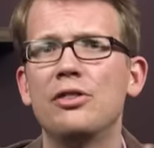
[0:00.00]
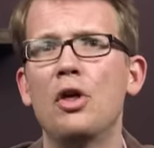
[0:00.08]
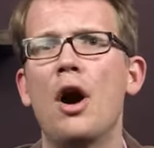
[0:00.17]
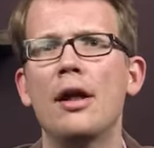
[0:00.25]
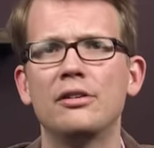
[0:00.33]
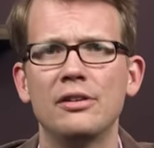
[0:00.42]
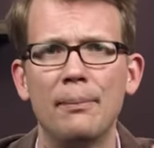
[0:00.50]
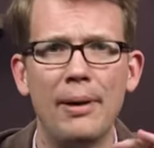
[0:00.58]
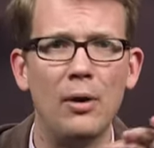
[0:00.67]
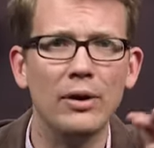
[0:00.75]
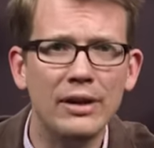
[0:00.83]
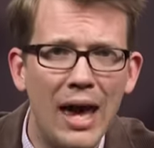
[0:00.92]
thoughts
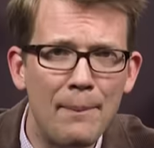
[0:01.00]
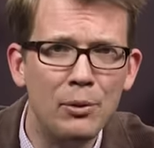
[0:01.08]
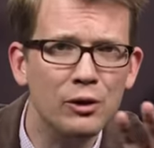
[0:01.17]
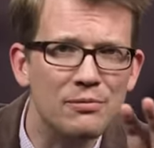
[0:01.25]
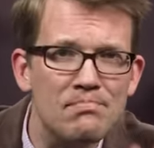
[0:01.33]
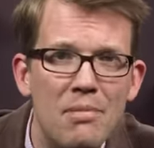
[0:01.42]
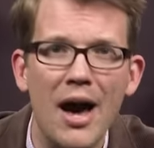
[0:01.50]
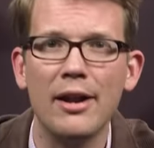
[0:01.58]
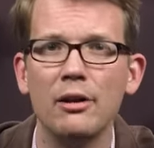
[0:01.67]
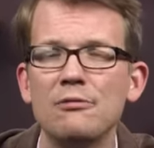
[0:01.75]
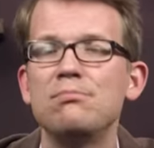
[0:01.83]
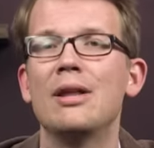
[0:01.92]
about Kepler's
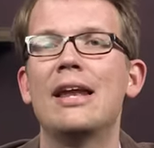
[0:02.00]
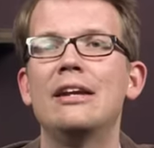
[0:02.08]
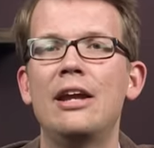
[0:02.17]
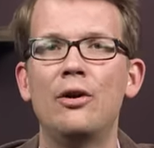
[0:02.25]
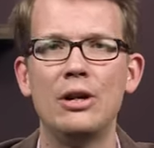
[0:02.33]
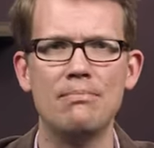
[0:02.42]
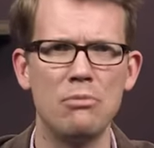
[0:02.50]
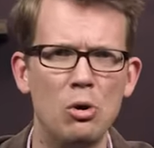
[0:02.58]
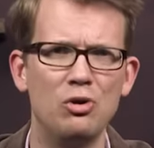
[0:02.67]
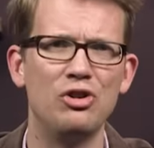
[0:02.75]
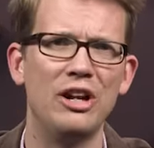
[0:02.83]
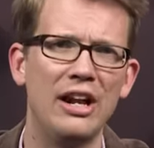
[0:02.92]
model of planetary
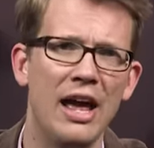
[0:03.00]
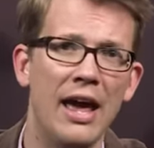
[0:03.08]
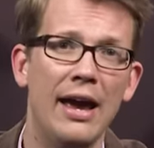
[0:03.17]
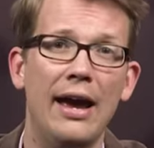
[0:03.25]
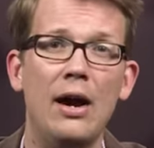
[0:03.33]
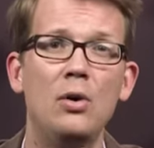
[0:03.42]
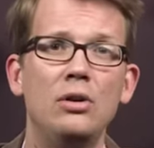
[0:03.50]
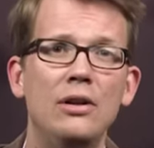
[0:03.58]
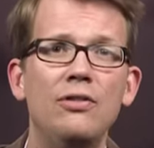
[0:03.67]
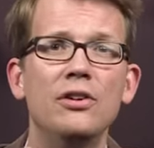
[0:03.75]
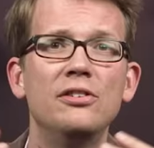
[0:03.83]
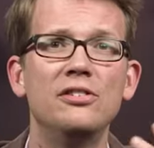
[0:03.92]
motion. How
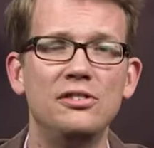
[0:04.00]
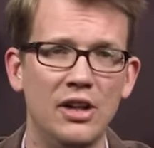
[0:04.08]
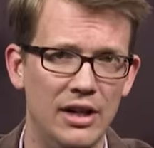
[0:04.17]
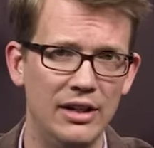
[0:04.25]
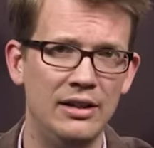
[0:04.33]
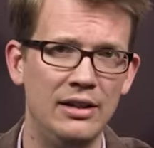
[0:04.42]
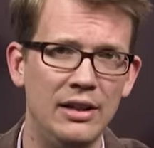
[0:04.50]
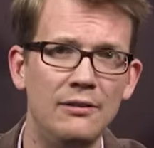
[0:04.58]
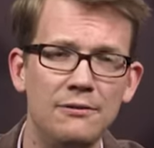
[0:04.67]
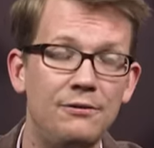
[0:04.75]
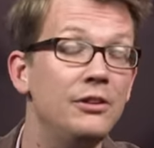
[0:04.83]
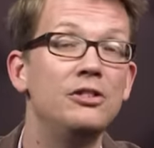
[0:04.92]
did the sun
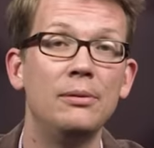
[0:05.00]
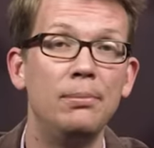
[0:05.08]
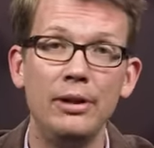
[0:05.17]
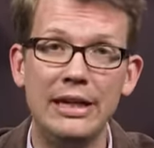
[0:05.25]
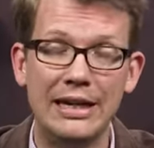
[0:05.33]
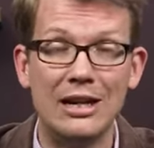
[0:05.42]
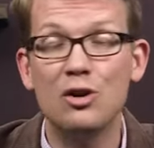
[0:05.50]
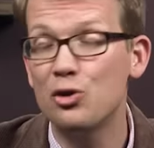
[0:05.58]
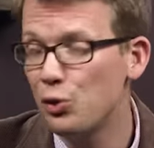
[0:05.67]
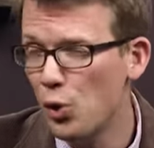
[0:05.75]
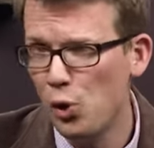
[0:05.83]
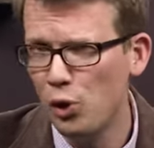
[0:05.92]
invisibly
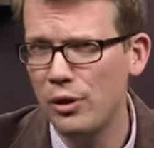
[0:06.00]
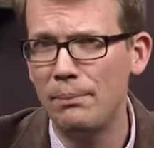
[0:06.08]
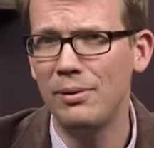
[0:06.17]
control the